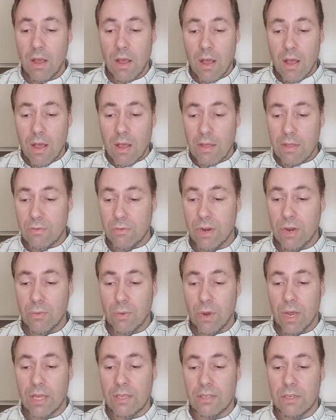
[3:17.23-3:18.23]
3
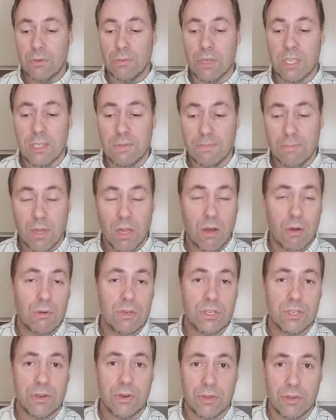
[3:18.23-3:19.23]
ways to explode
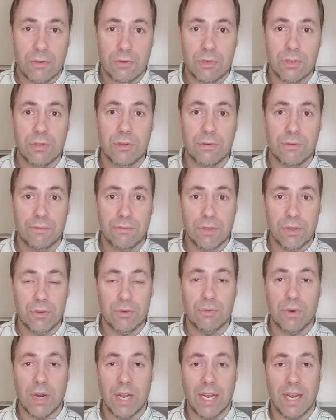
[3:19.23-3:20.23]
your YouTube view
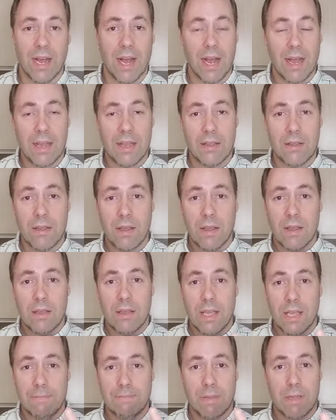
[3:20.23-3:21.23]
rate. I
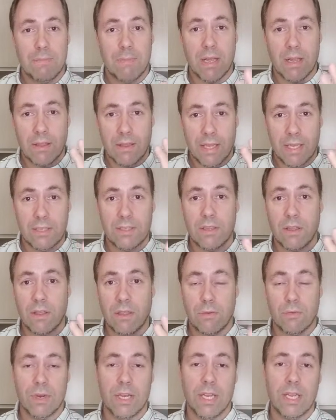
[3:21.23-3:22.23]
implement these
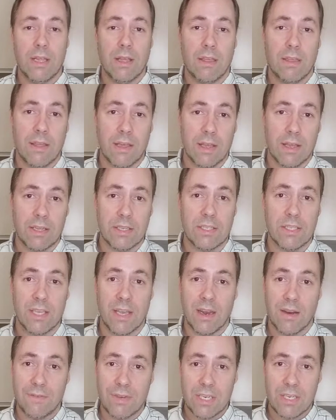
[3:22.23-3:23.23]
3 things
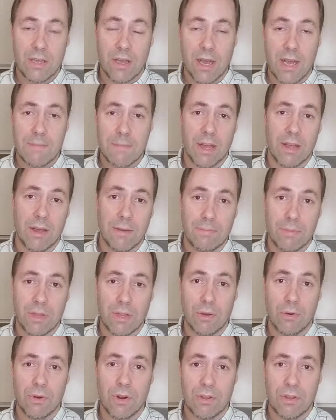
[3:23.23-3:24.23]
every time I
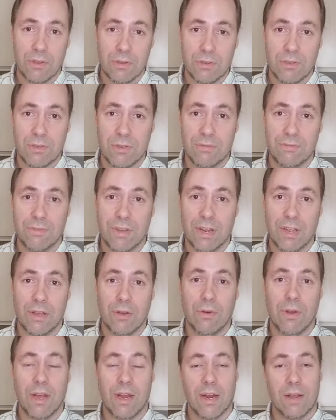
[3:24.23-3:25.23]
upload a YouTube
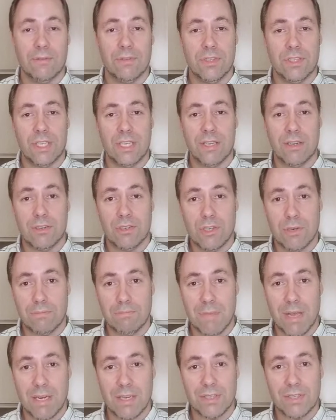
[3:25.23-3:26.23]
video, and I've seen a
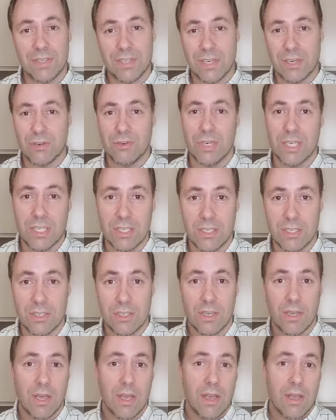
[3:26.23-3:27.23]
tremendous increase
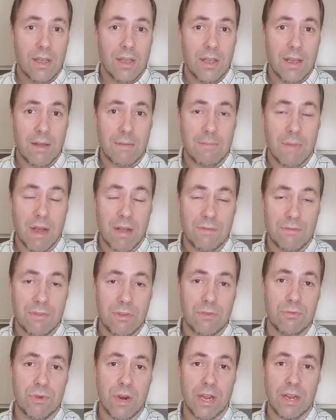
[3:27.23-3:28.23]
in my
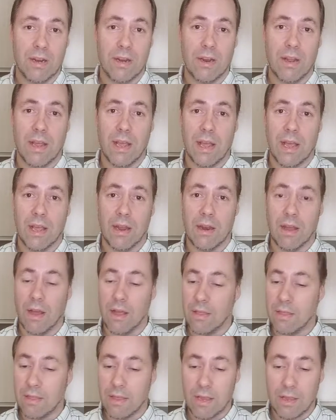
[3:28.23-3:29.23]
view rate. And I
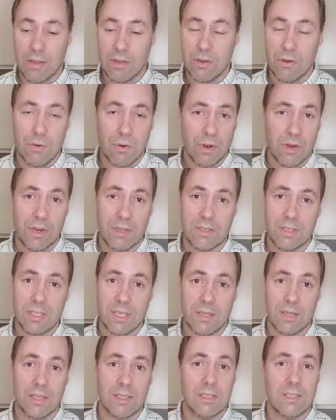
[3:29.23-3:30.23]
think you're going to see
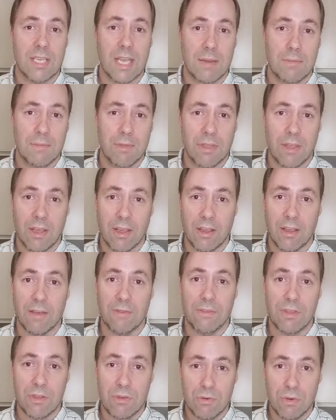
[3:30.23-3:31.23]
the same thing if
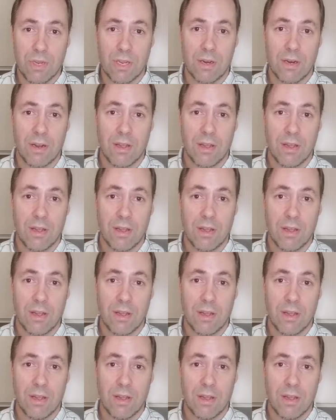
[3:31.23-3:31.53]
you can